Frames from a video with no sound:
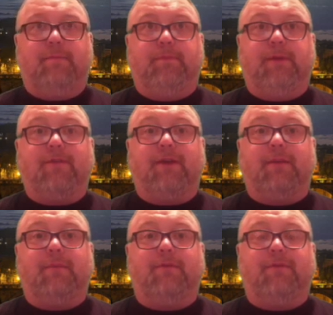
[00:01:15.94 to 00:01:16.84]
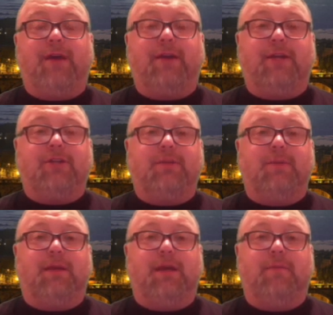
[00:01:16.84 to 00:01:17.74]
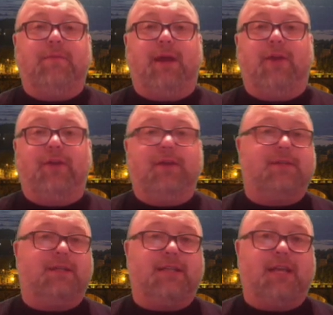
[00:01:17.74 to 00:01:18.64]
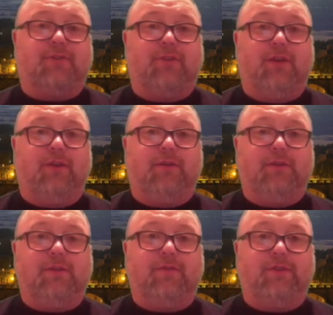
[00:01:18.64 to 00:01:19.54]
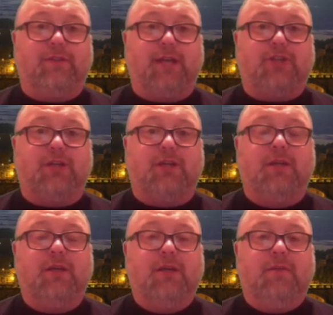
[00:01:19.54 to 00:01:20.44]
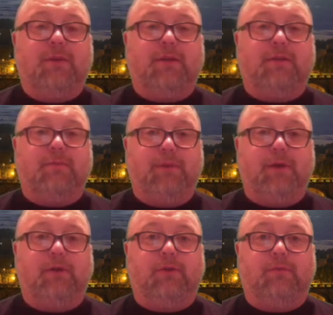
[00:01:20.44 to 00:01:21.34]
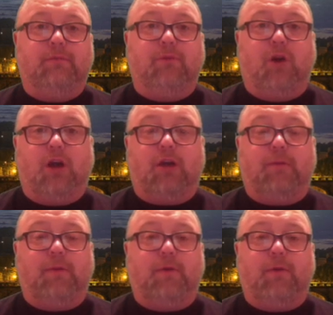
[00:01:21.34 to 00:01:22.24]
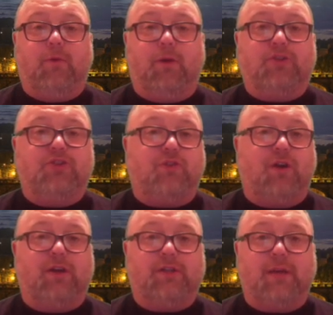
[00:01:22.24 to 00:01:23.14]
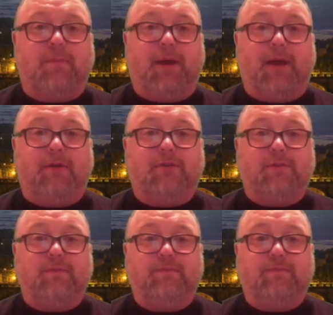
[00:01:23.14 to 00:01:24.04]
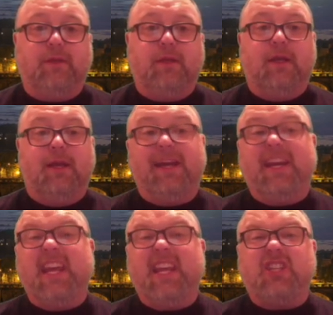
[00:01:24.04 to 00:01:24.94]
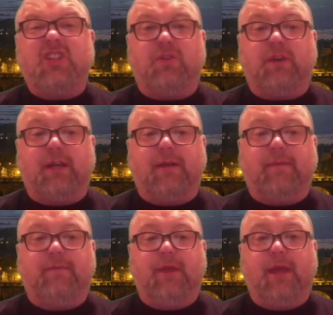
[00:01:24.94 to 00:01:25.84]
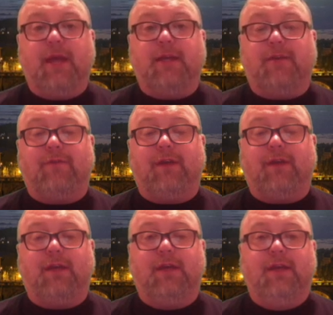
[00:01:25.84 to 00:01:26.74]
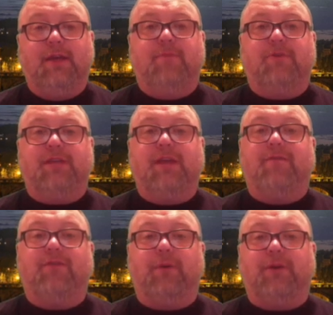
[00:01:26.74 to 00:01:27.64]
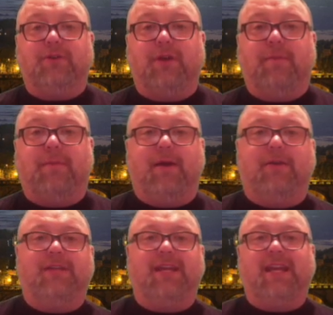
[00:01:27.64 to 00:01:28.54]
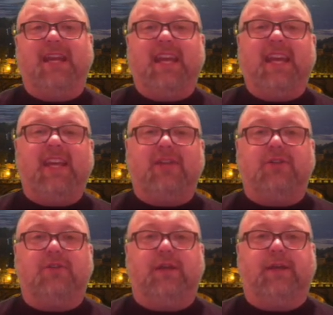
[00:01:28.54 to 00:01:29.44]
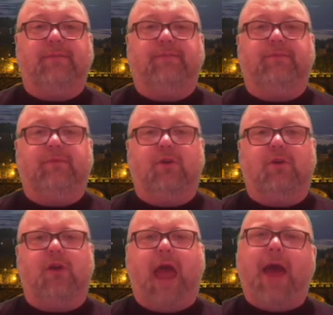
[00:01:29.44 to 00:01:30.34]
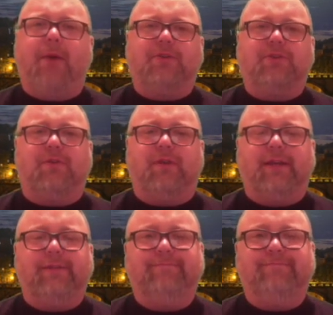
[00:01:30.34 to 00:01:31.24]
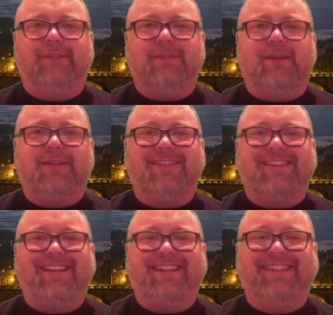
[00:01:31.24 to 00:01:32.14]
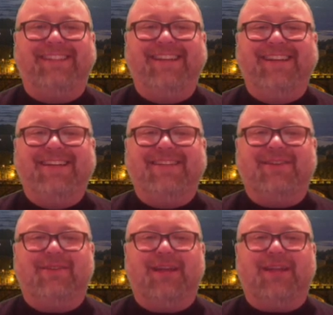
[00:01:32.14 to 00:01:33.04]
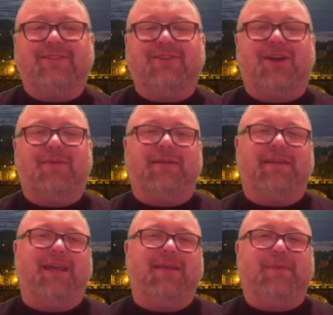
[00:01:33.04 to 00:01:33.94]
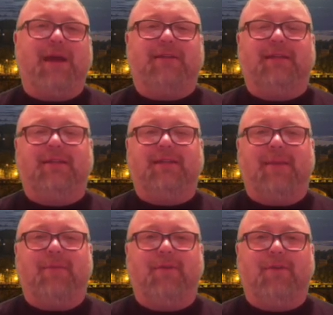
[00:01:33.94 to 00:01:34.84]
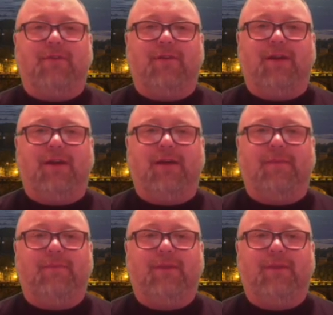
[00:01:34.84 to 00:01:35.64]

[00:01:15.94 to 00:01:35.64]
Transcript: giving them the foundation to become not only a successful civilization, but to build arguably one of the world's strongest empires in history, and definitely most influential empires in history, or our story, as I like to say. So let's talk about that impact of the Tiber River.